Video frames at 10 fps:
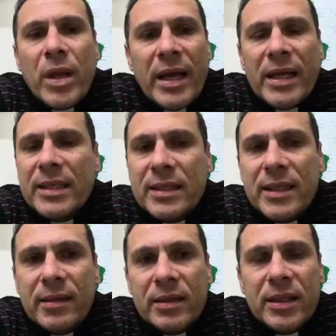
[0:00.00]
And as I
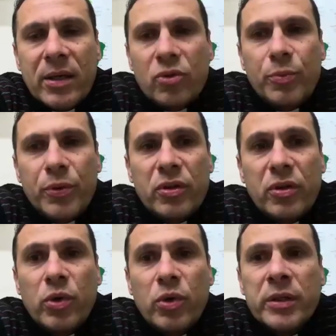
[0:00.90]
said, it's hard to put
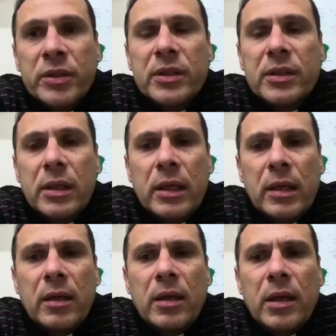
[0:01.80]
in words
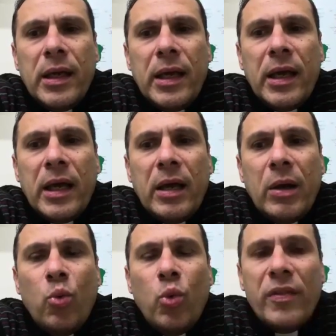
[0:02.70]

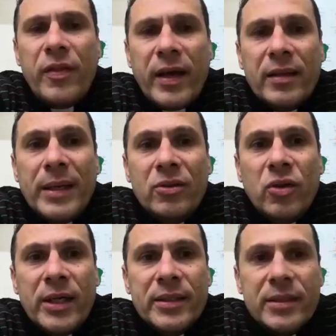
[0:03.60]
what that meant
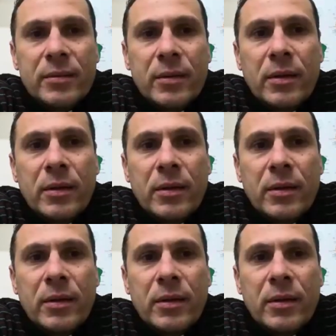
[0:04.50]
to us.